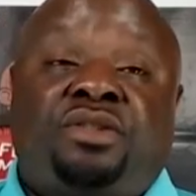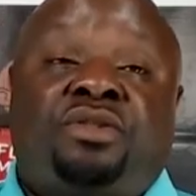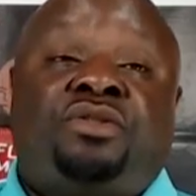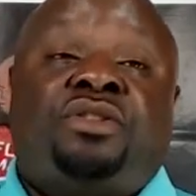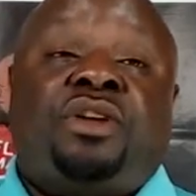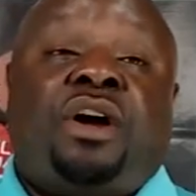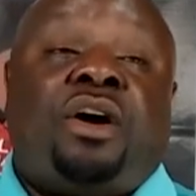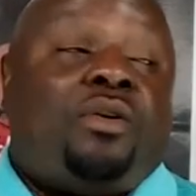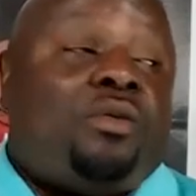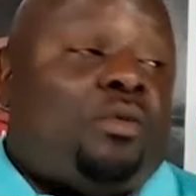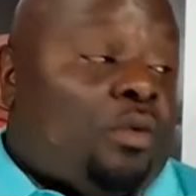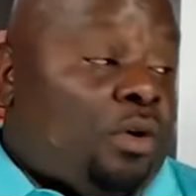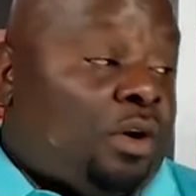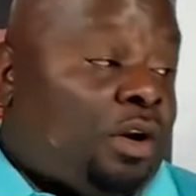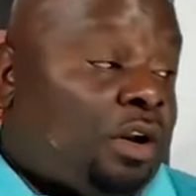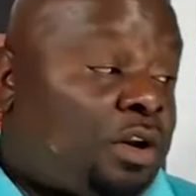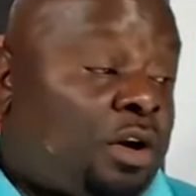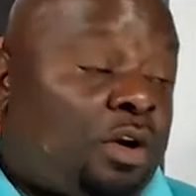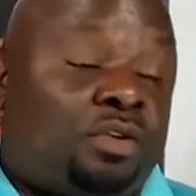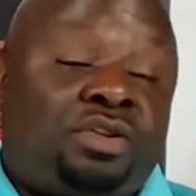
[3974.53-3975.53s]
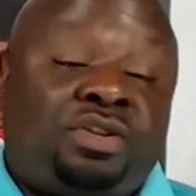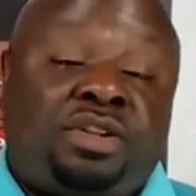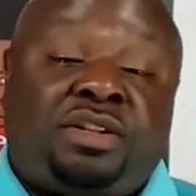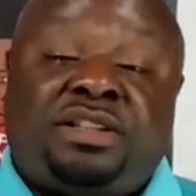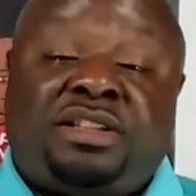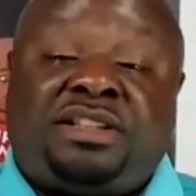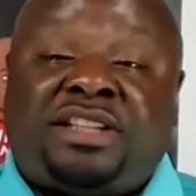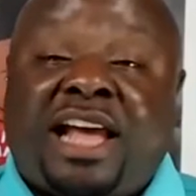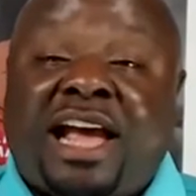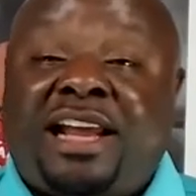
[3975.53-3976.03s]
You don't want to go to
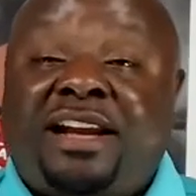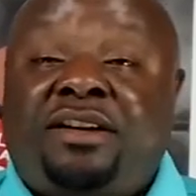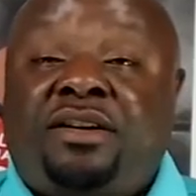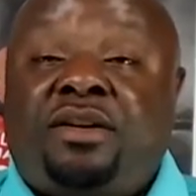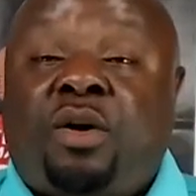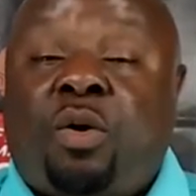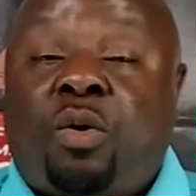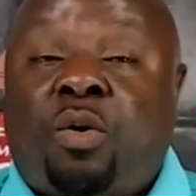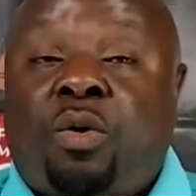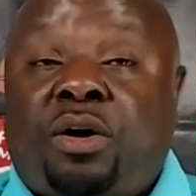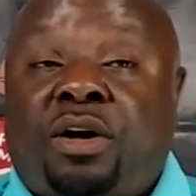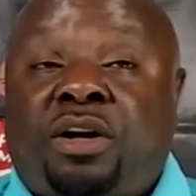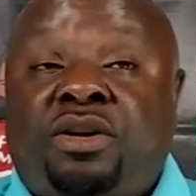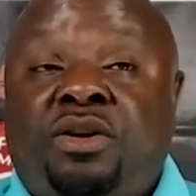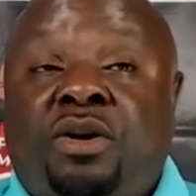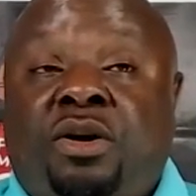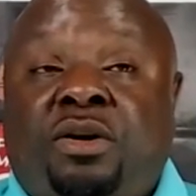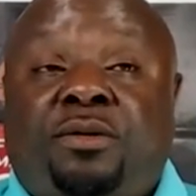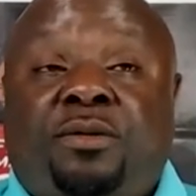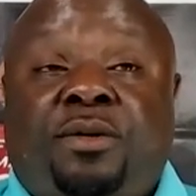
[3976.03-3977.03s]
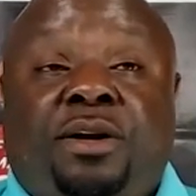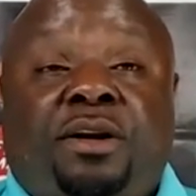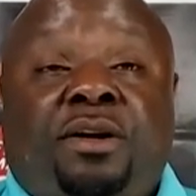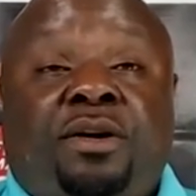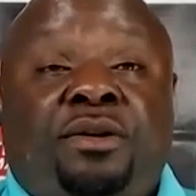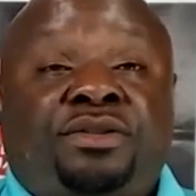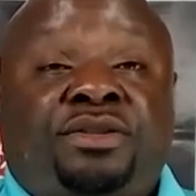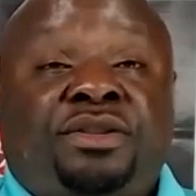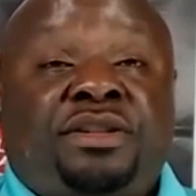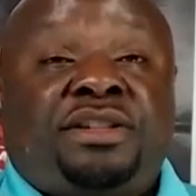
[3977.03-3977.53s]
the site and order. You only want to
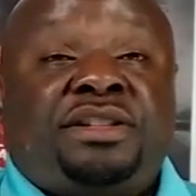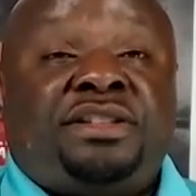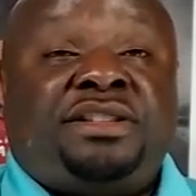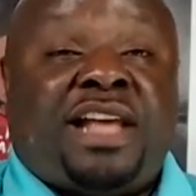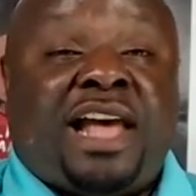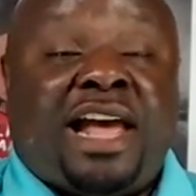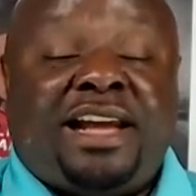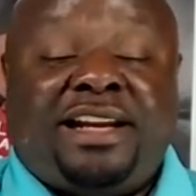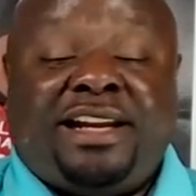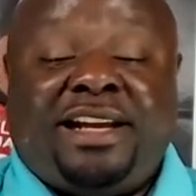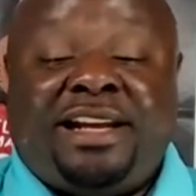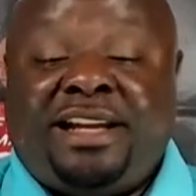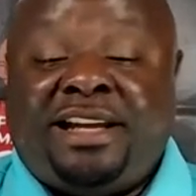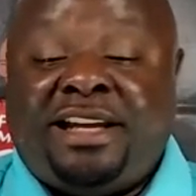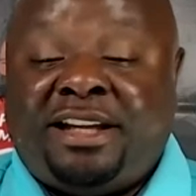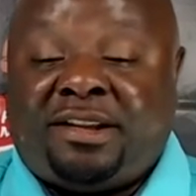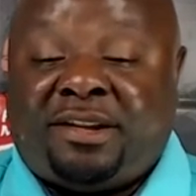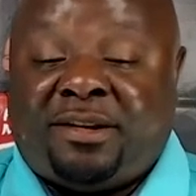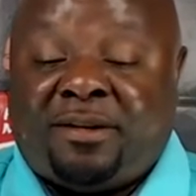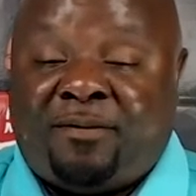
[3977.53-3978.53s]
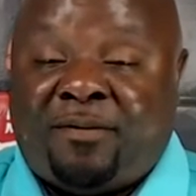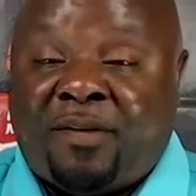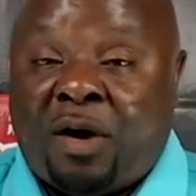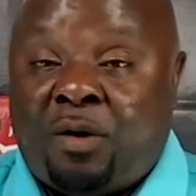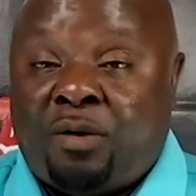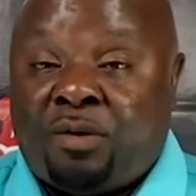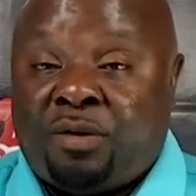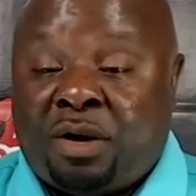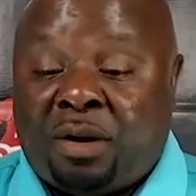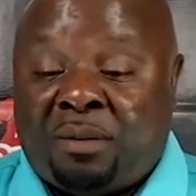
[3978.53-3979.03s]
go to the site and get the
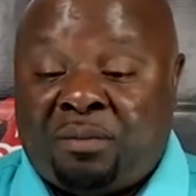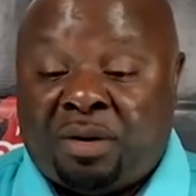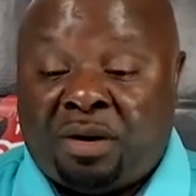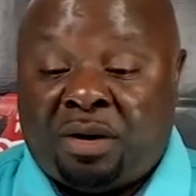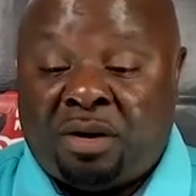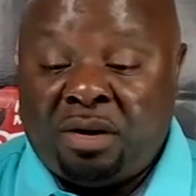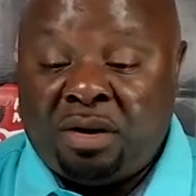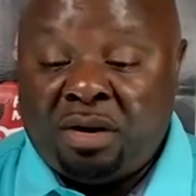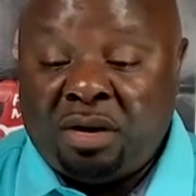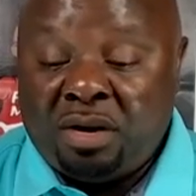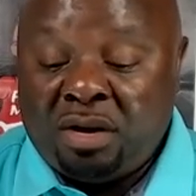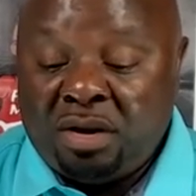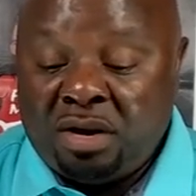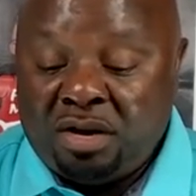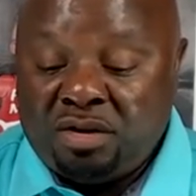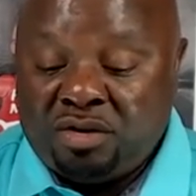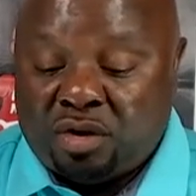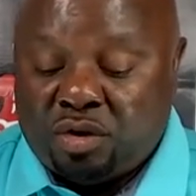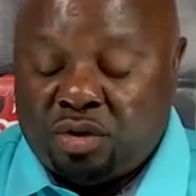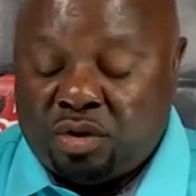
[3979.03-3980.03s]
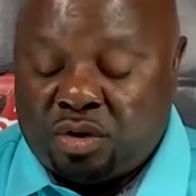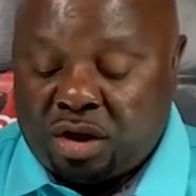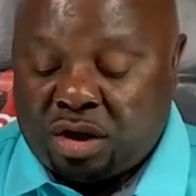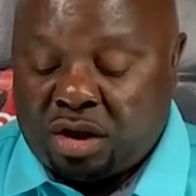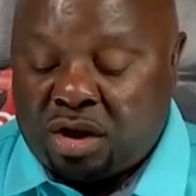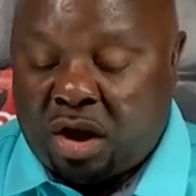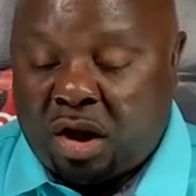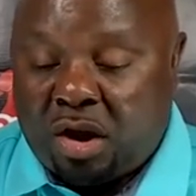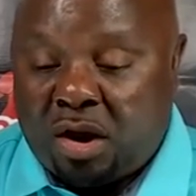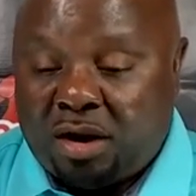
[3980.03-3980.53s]
phone number so you
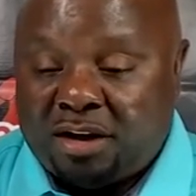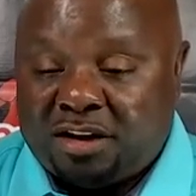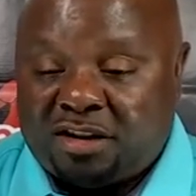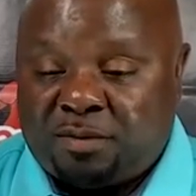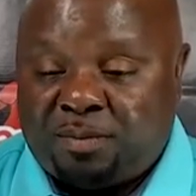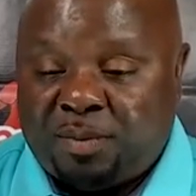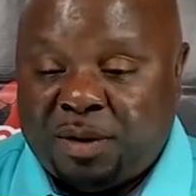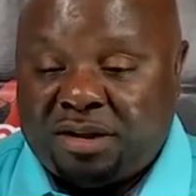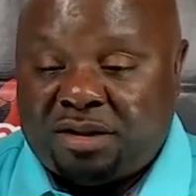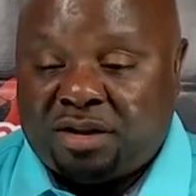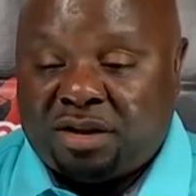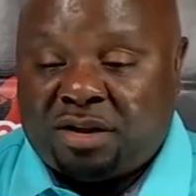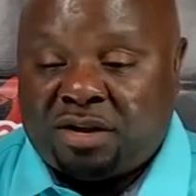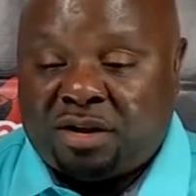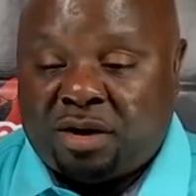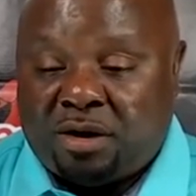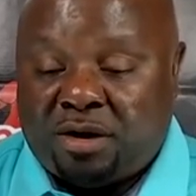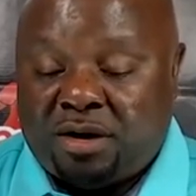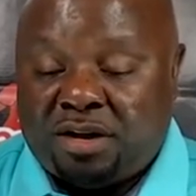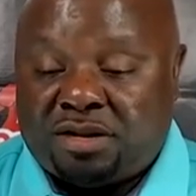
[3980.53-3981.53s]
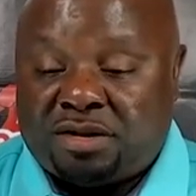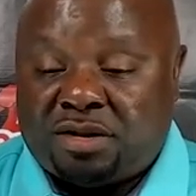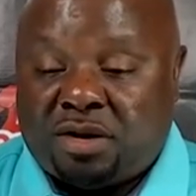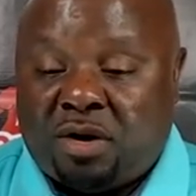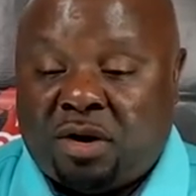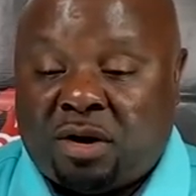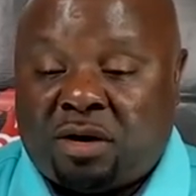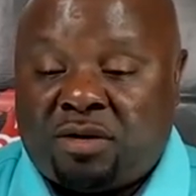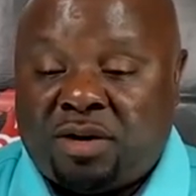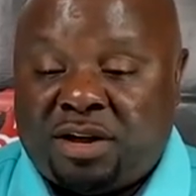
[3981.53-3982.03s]
can call and speak to Curtis
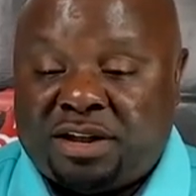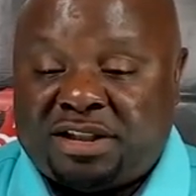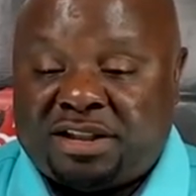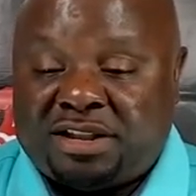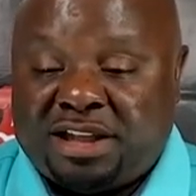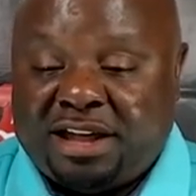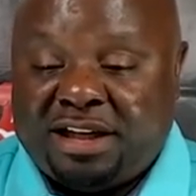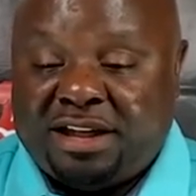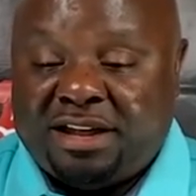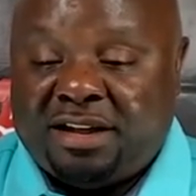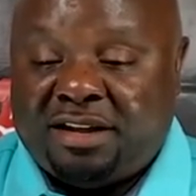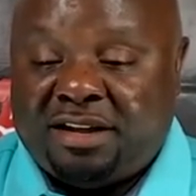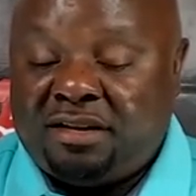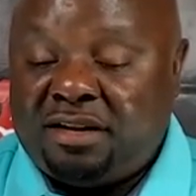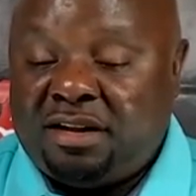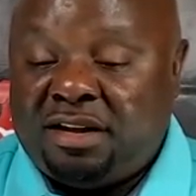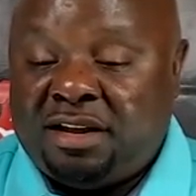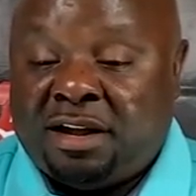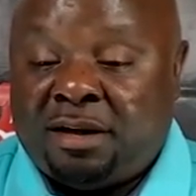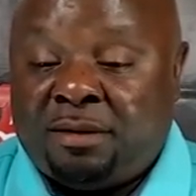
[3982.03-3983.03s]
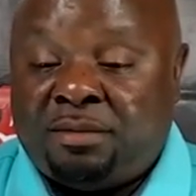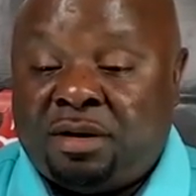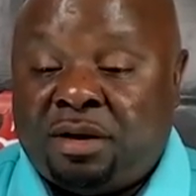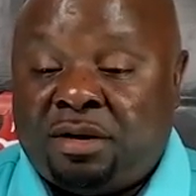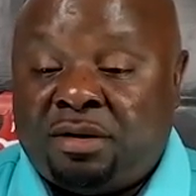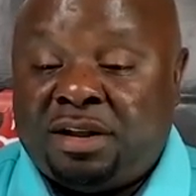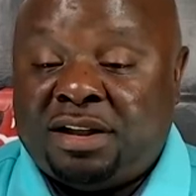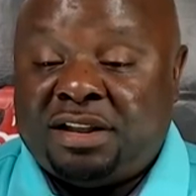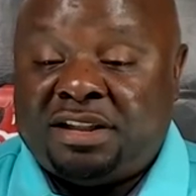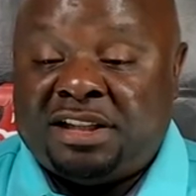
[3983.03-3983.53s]
or Christina. Let them
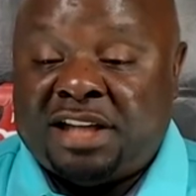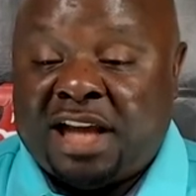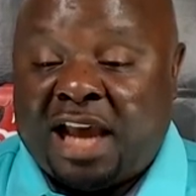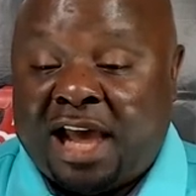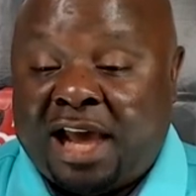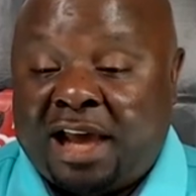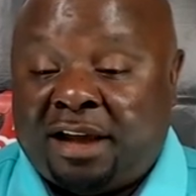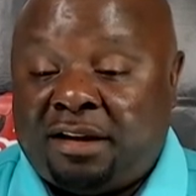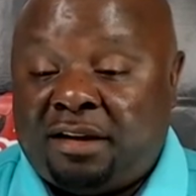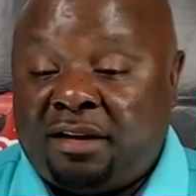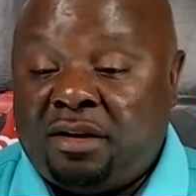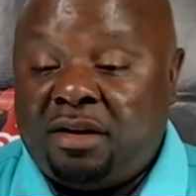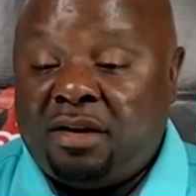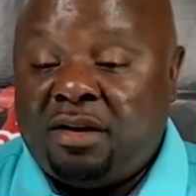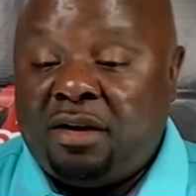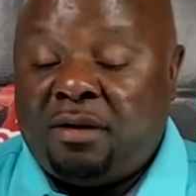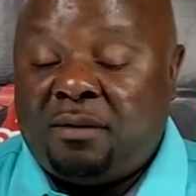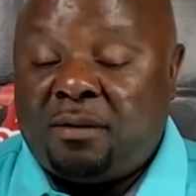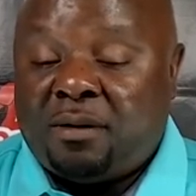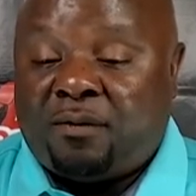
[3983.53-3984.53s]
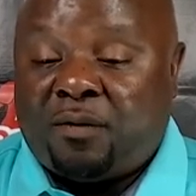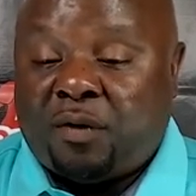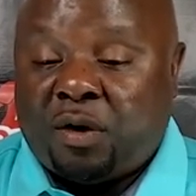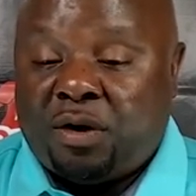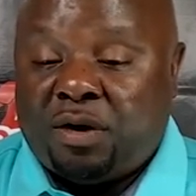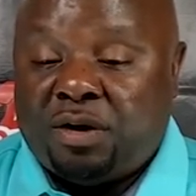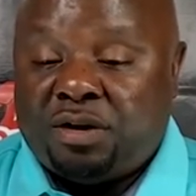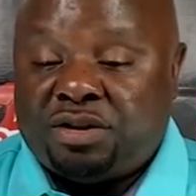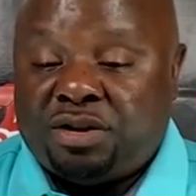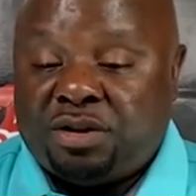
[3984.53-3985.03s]
know that Ty
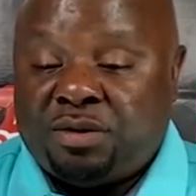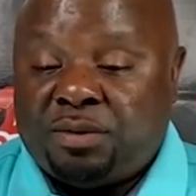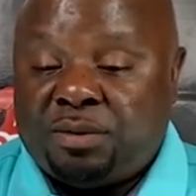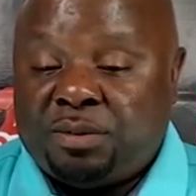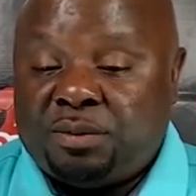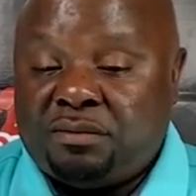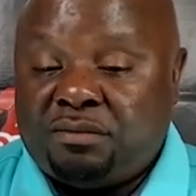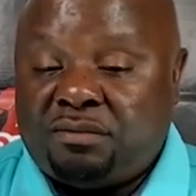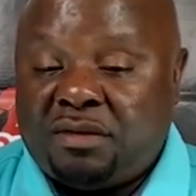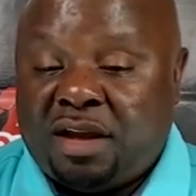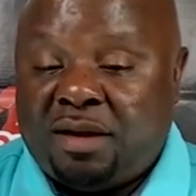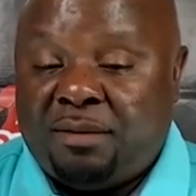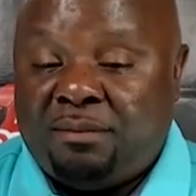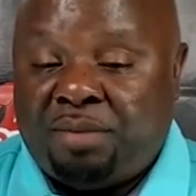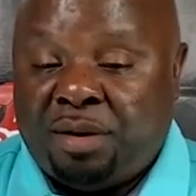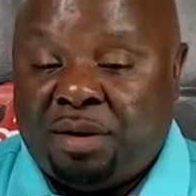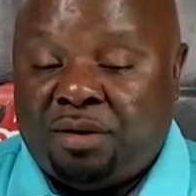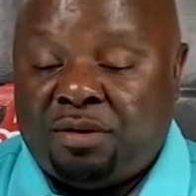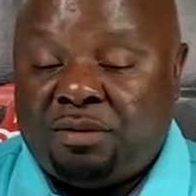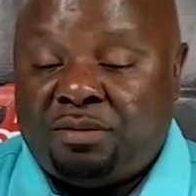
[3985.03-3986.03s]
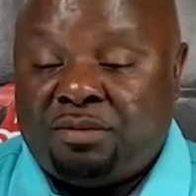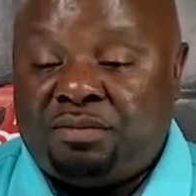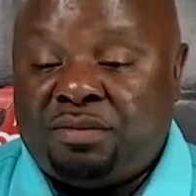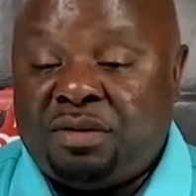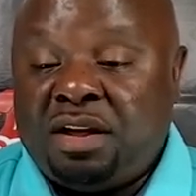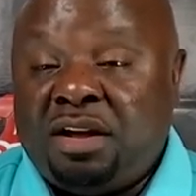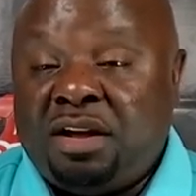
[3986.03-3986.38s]
referred you, and boom.